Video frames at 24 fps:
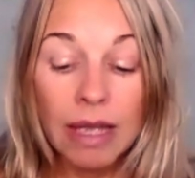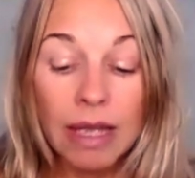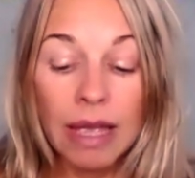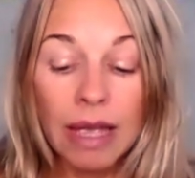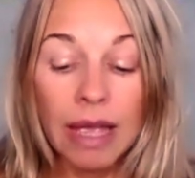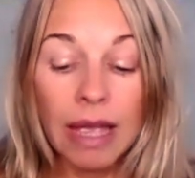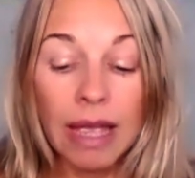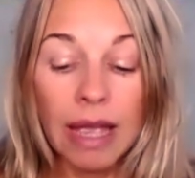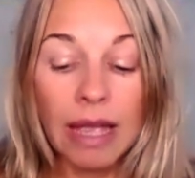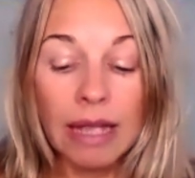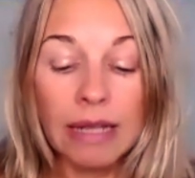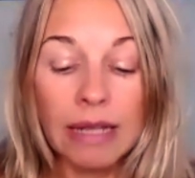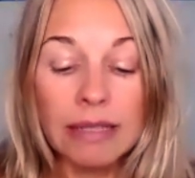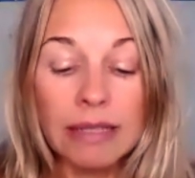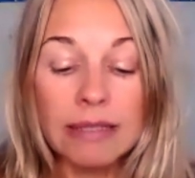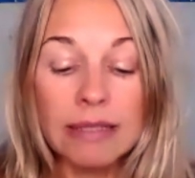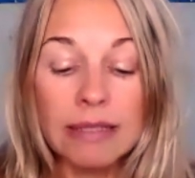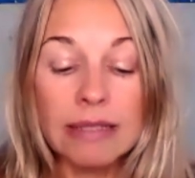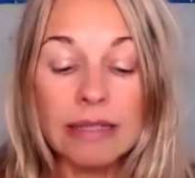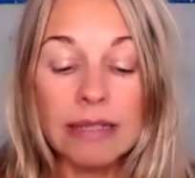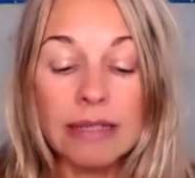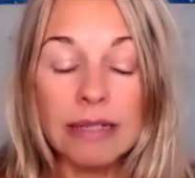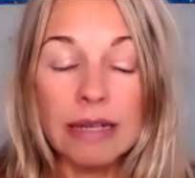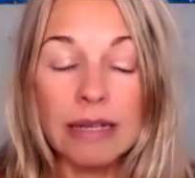And
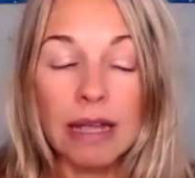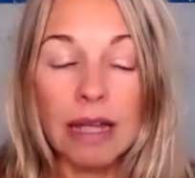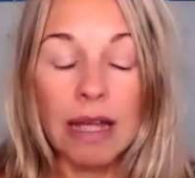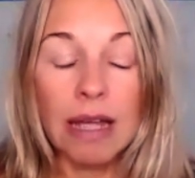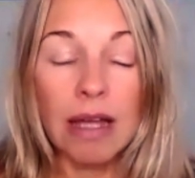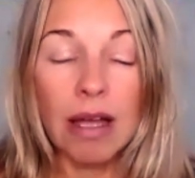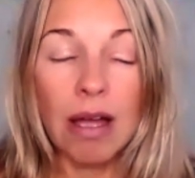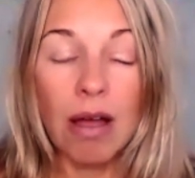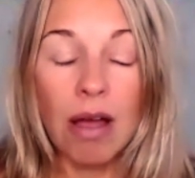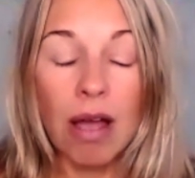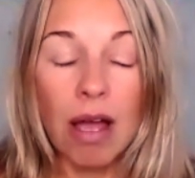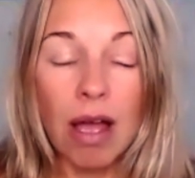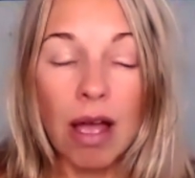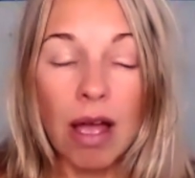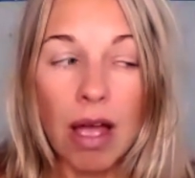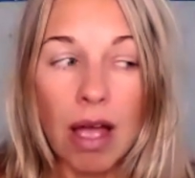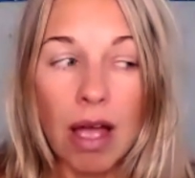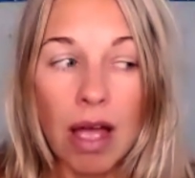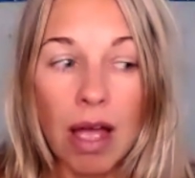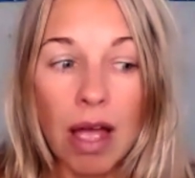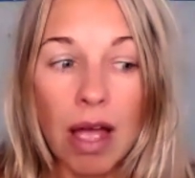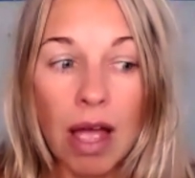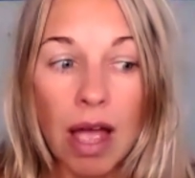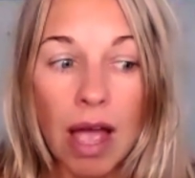
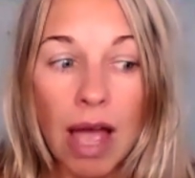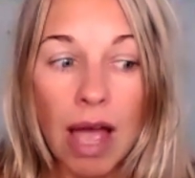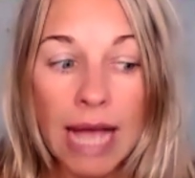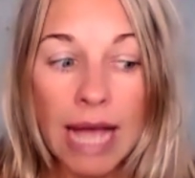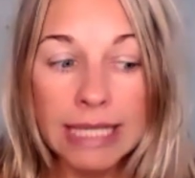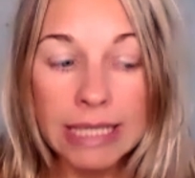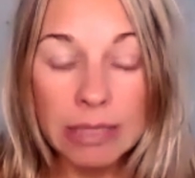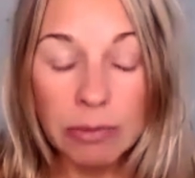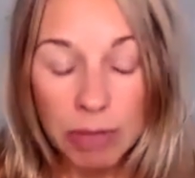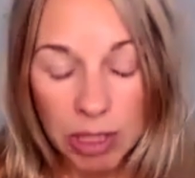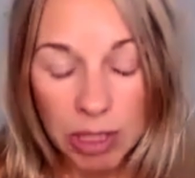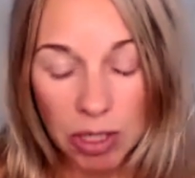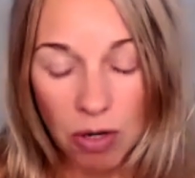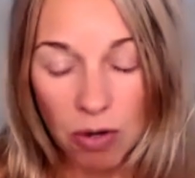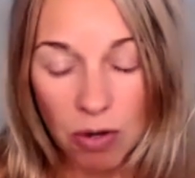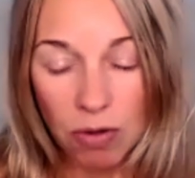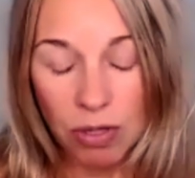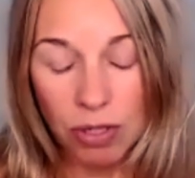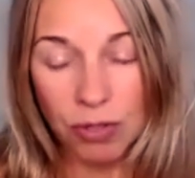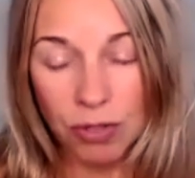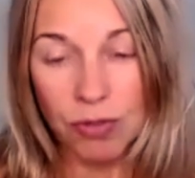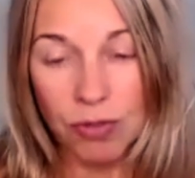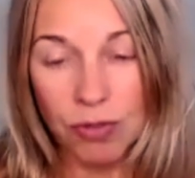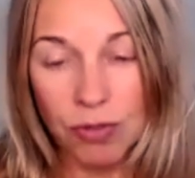as we're
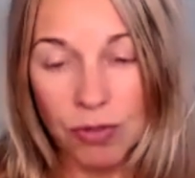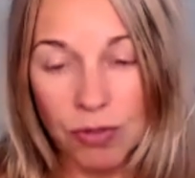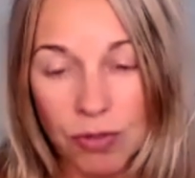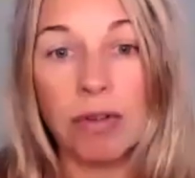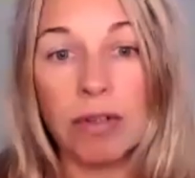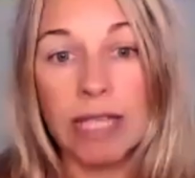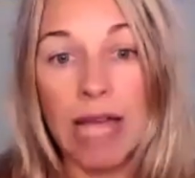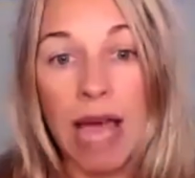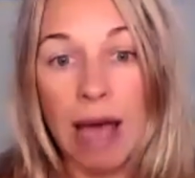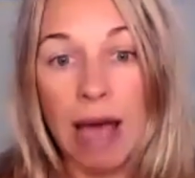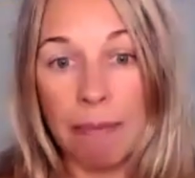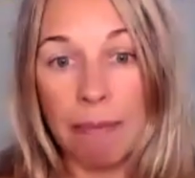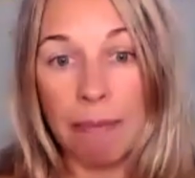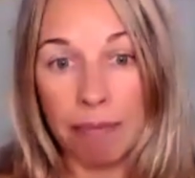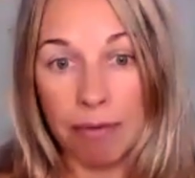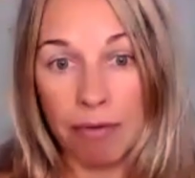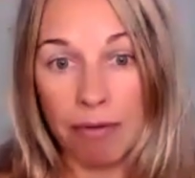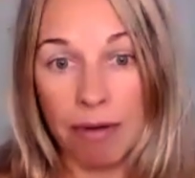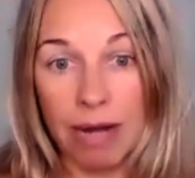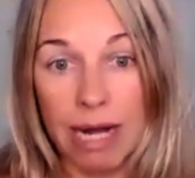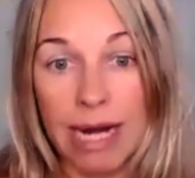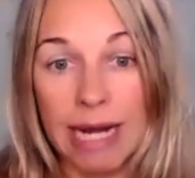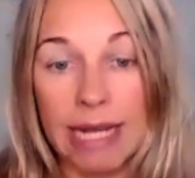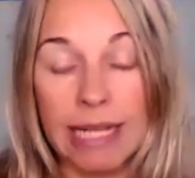going through those
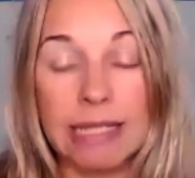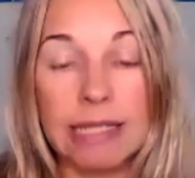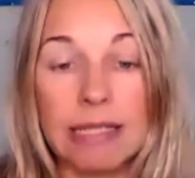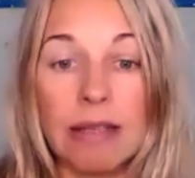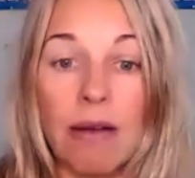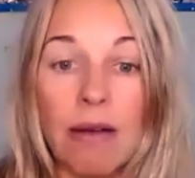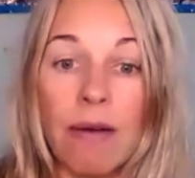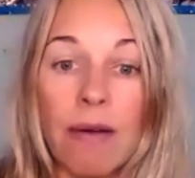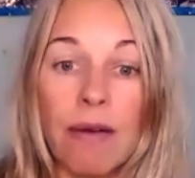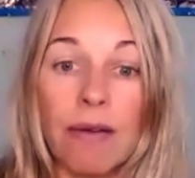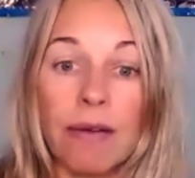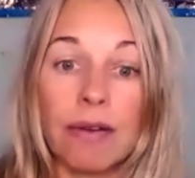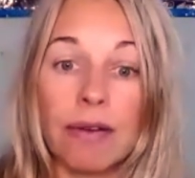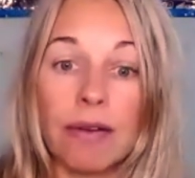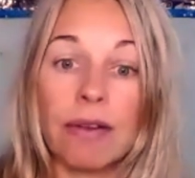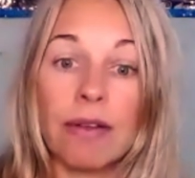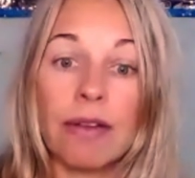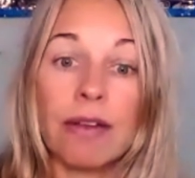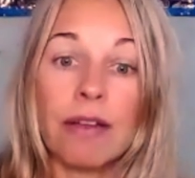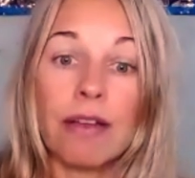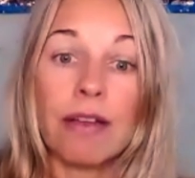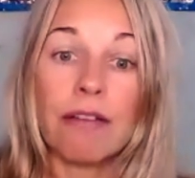upgrades on